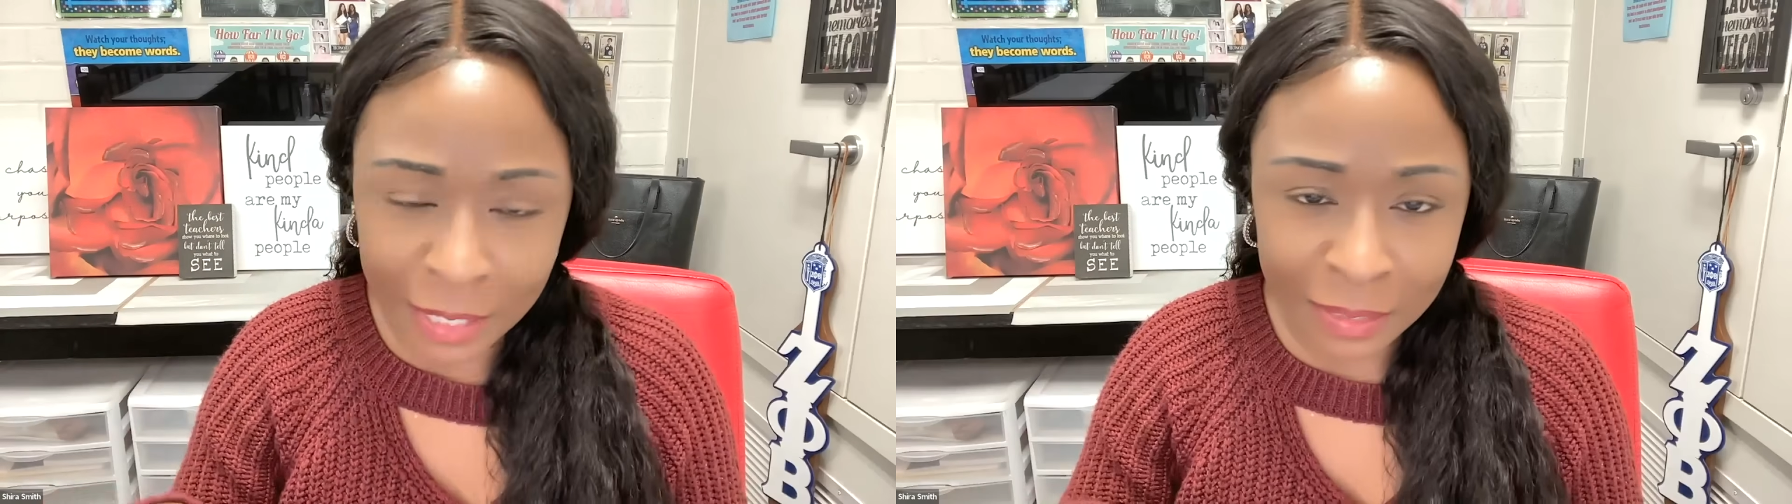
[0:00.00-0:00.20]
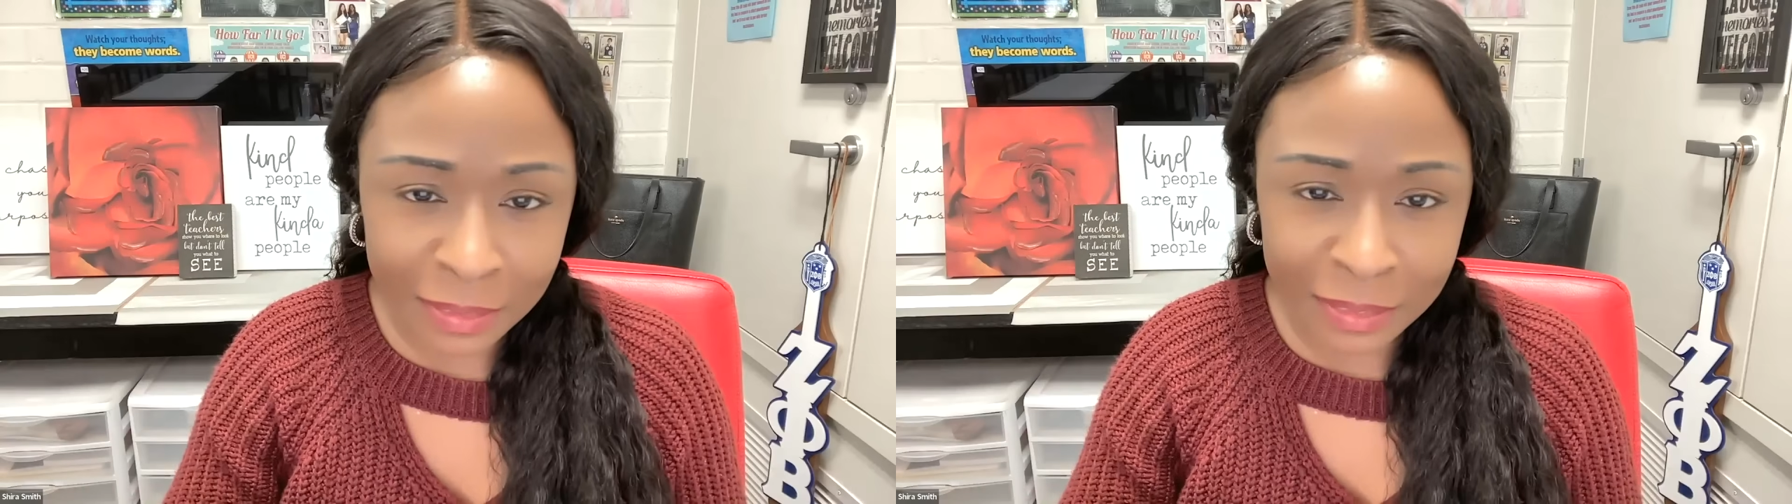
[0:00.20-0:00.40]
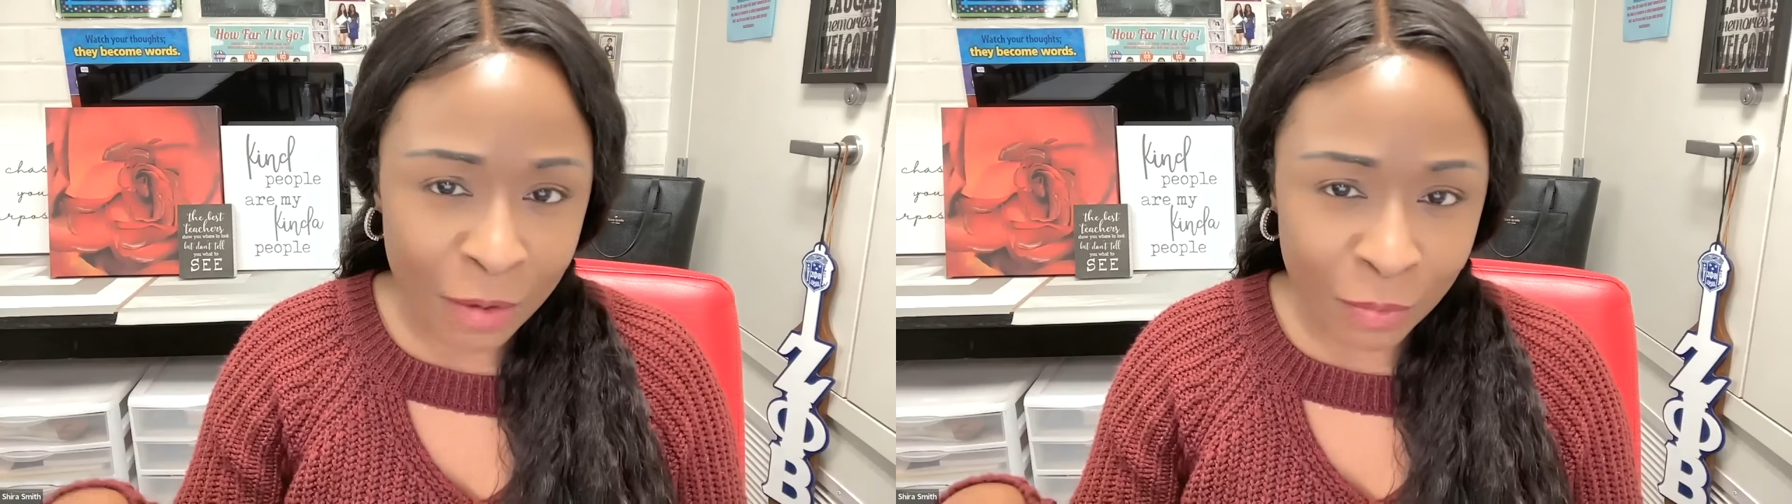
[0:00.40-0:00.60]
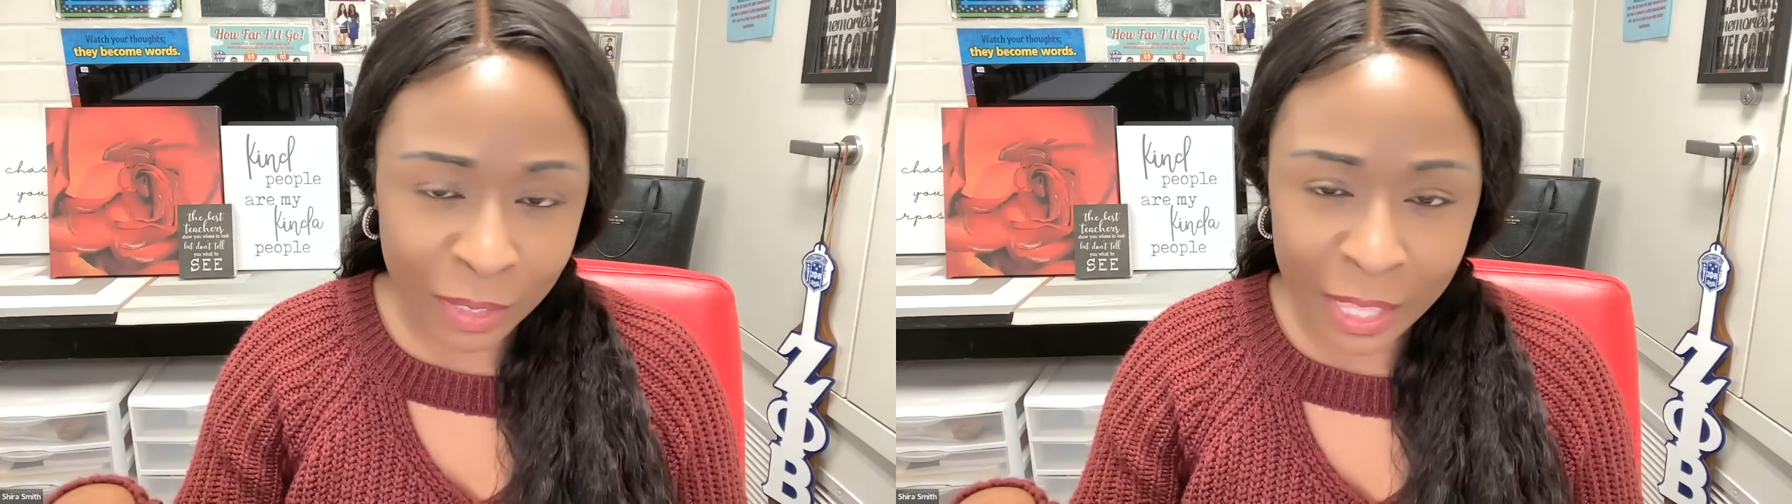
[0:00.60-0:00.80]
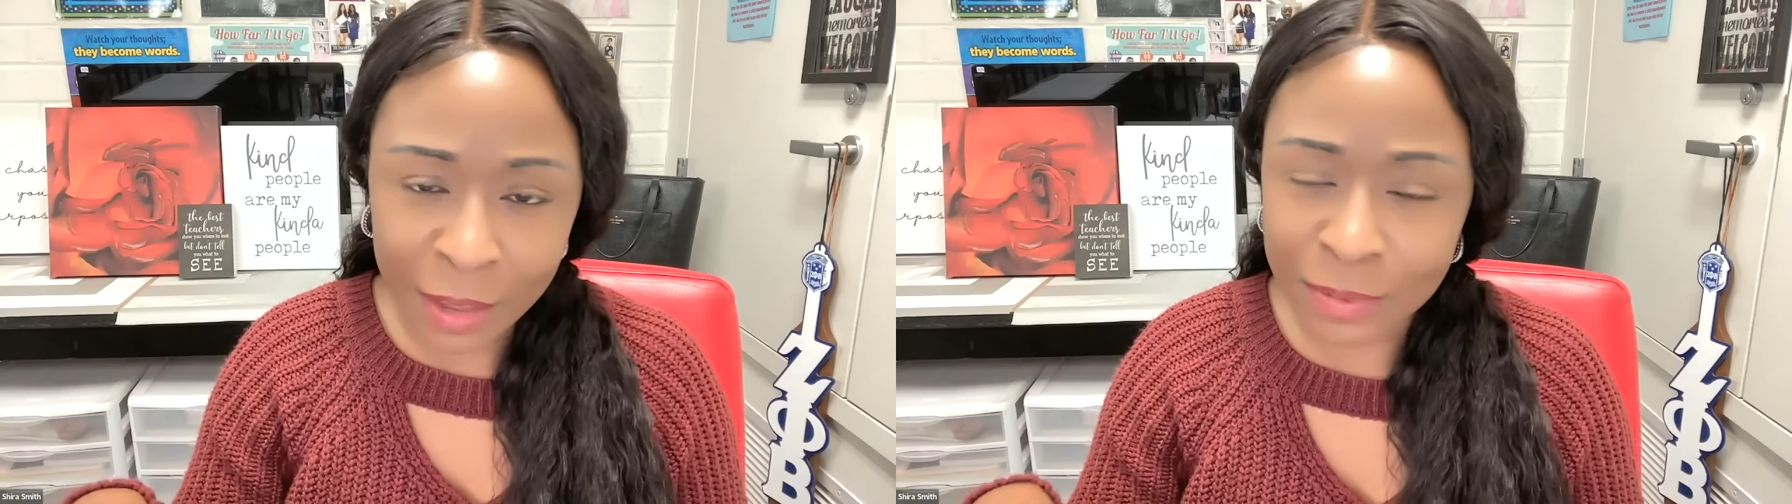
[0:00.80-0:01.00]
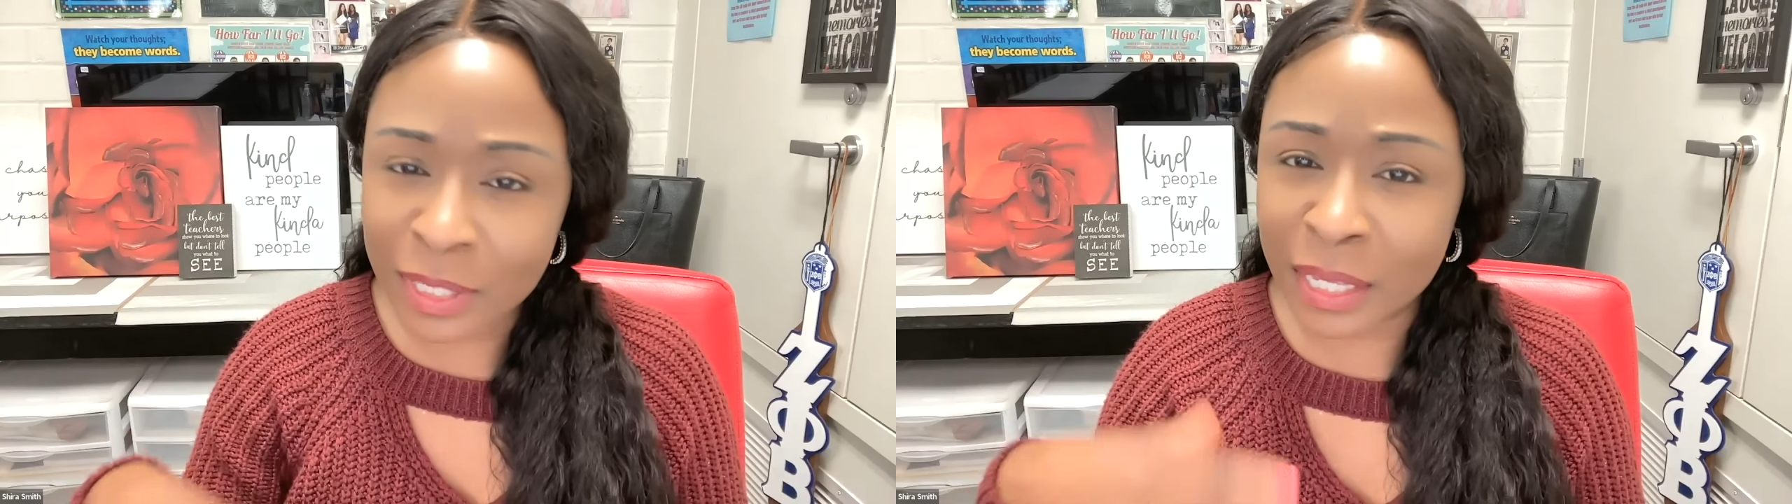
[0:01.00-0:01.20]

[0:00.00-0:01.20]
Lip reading: and that really helps.